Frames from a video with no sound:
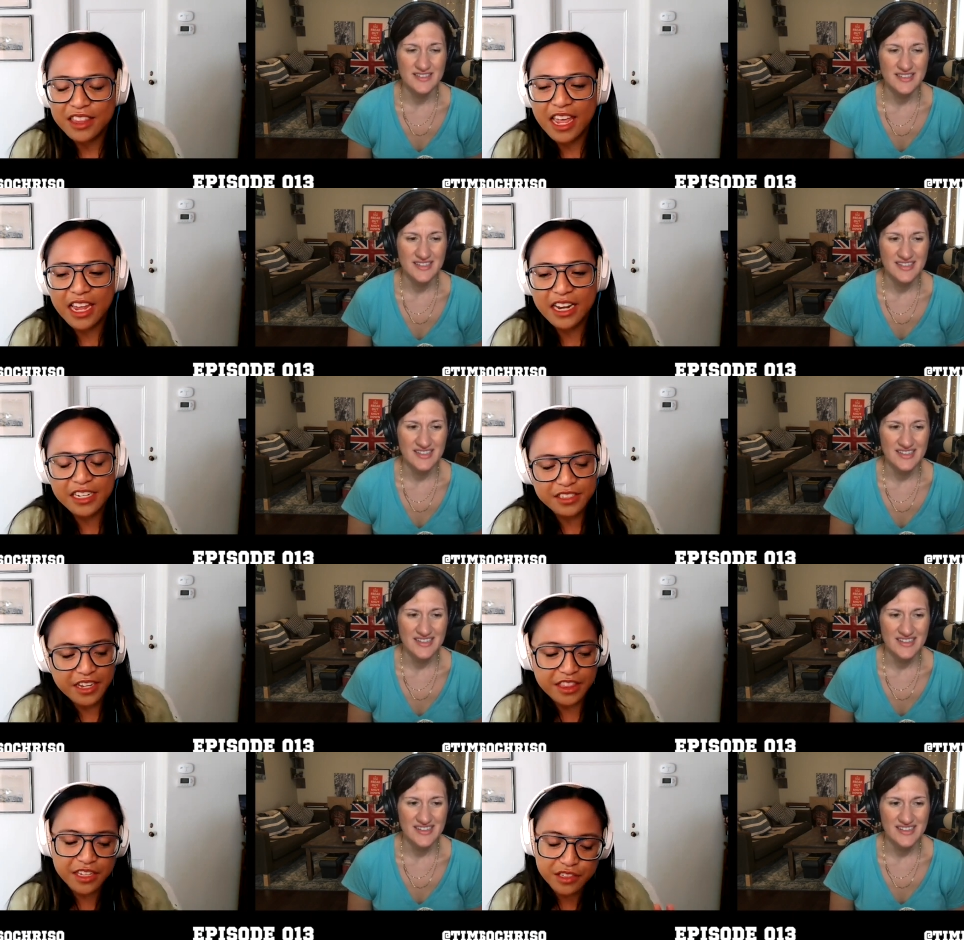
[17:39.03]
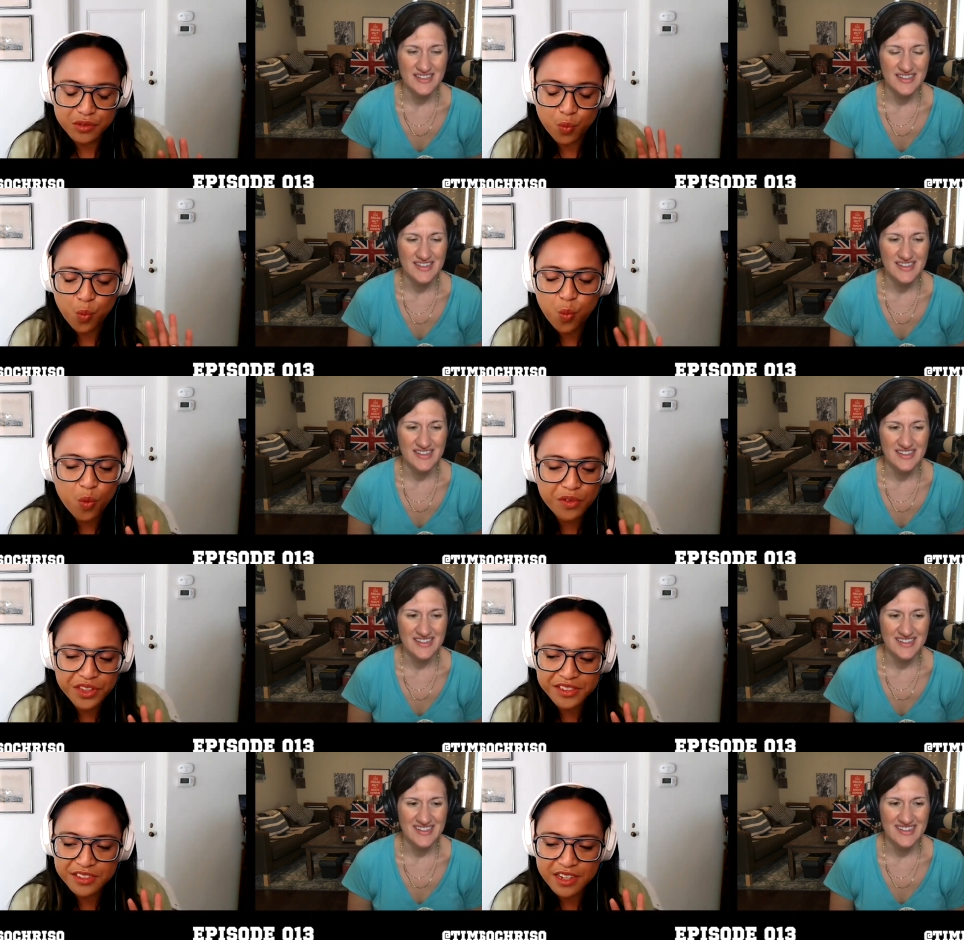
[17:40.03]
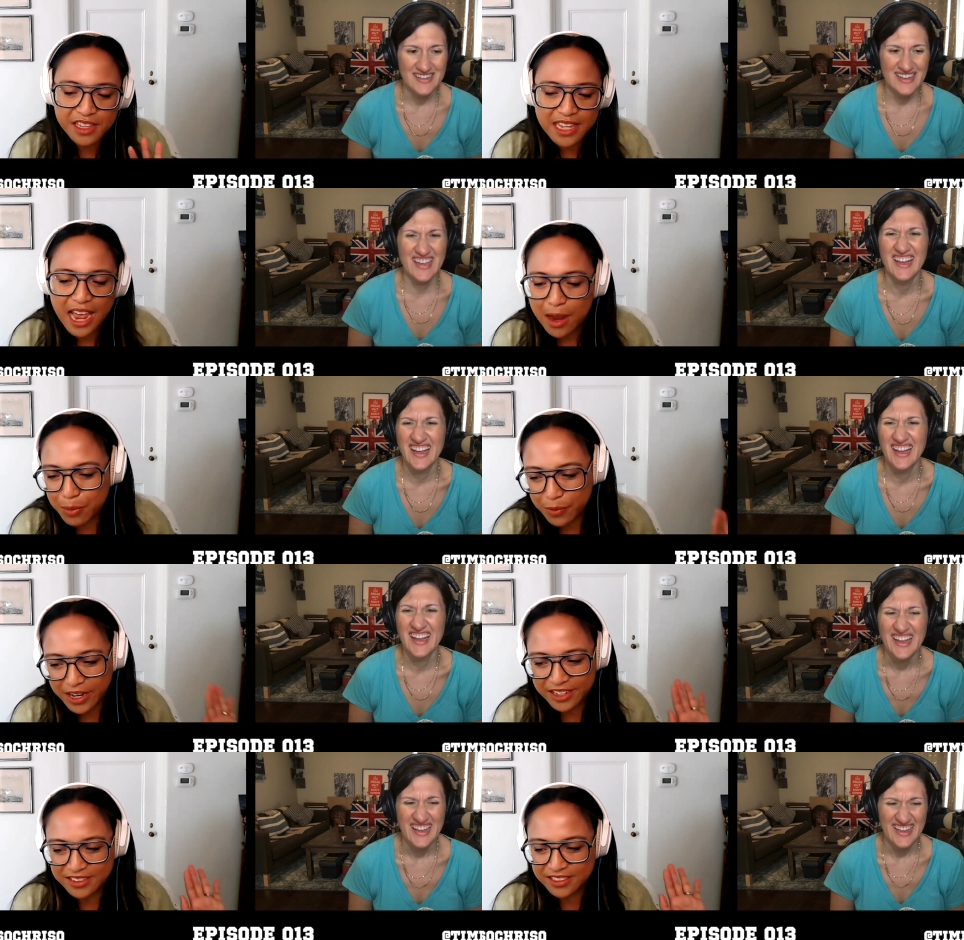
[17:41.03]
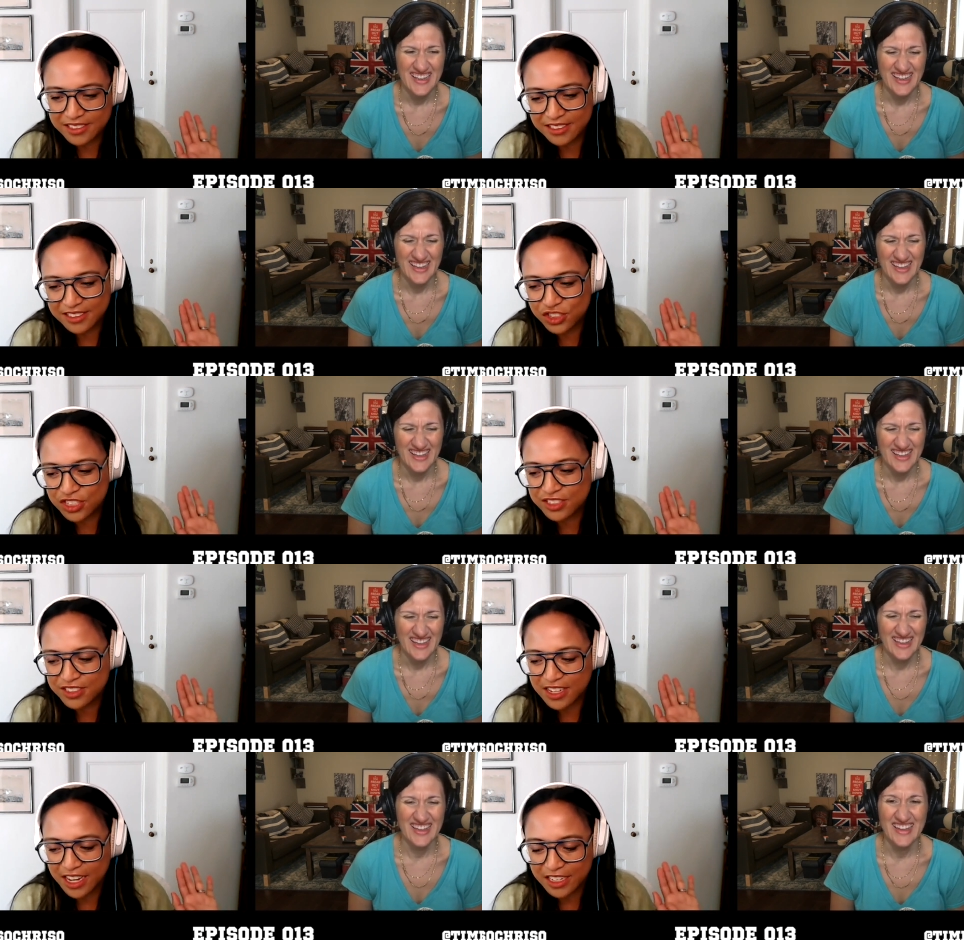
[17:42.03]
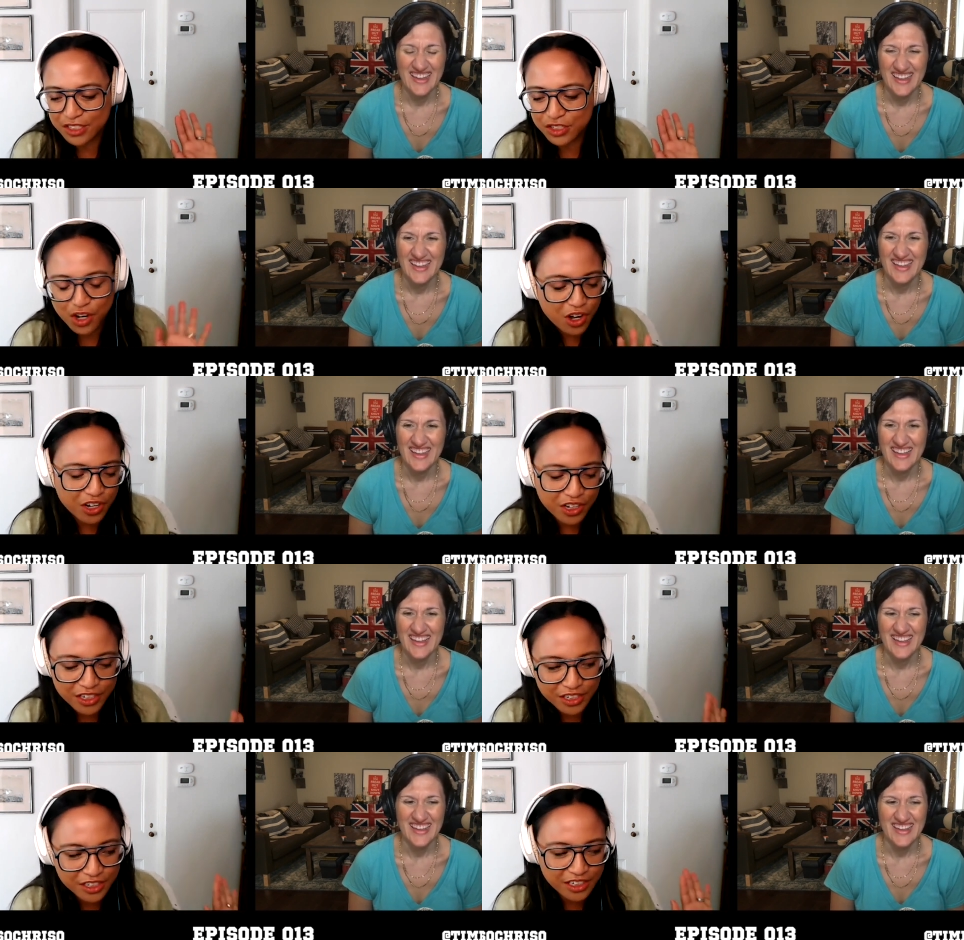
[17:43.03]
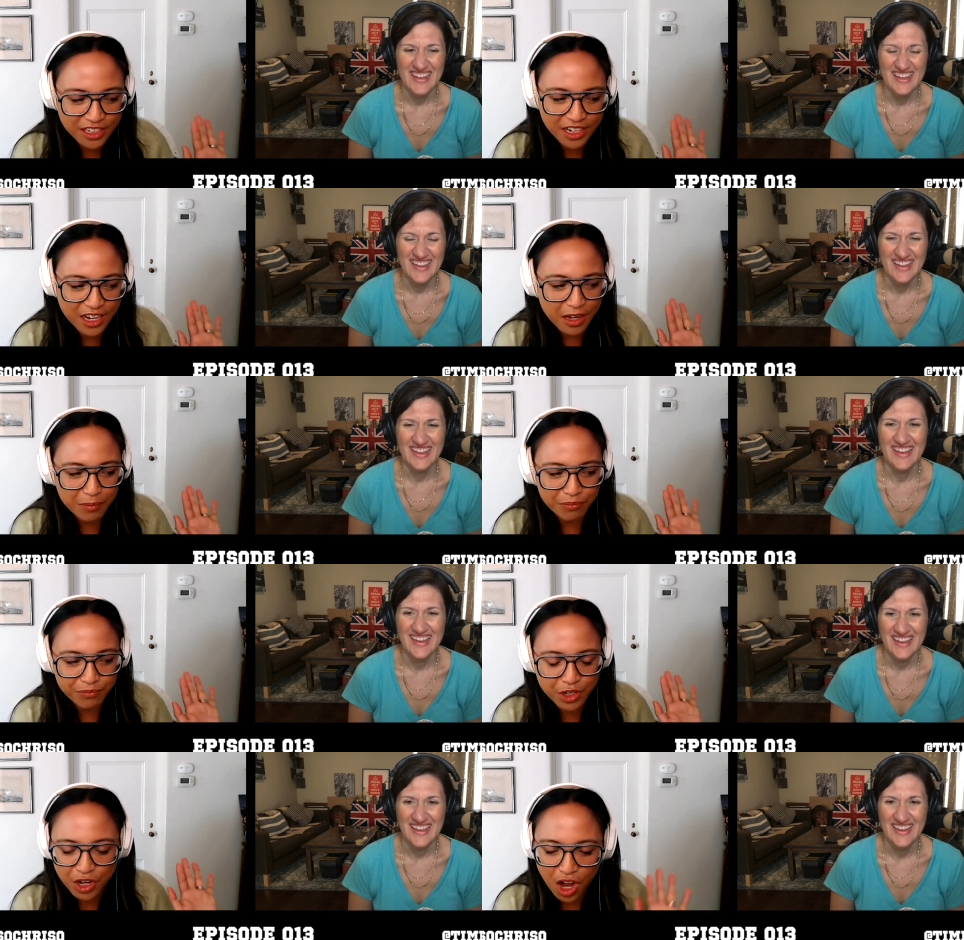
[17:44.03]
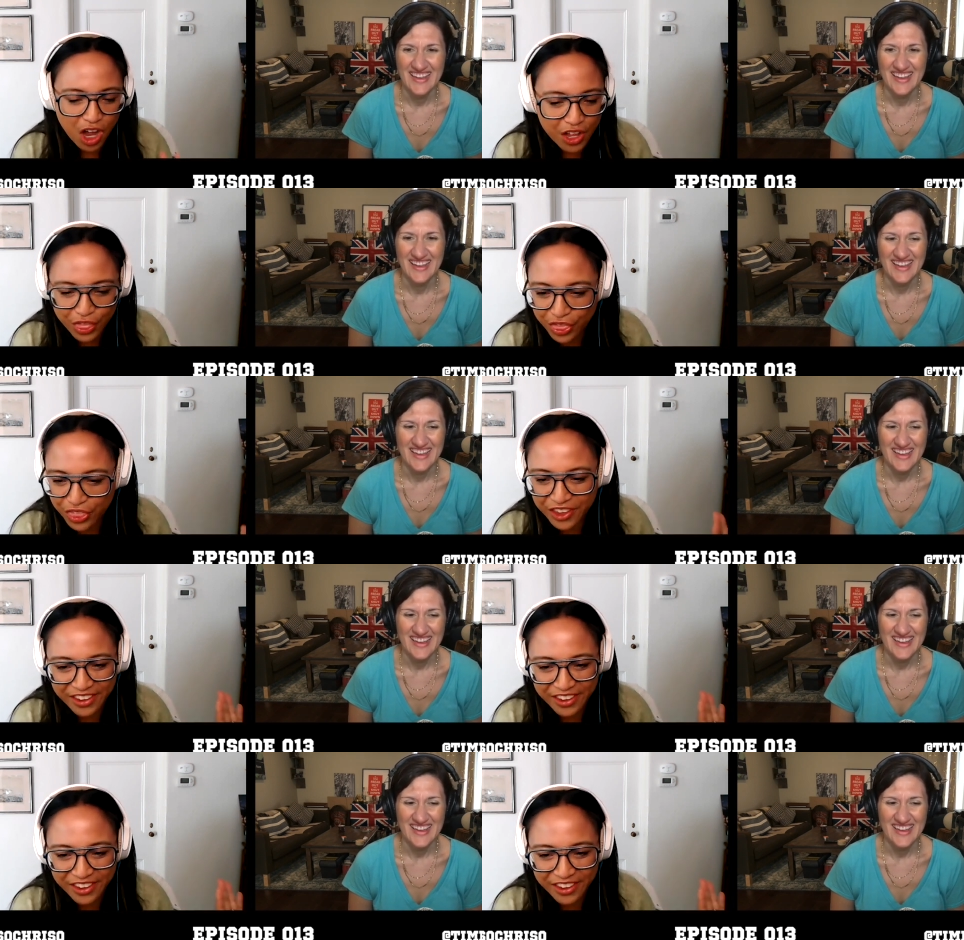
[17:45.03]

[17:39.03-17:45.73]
Speaker 1: they, and it's like this this elaborate, just like dark, um, goth,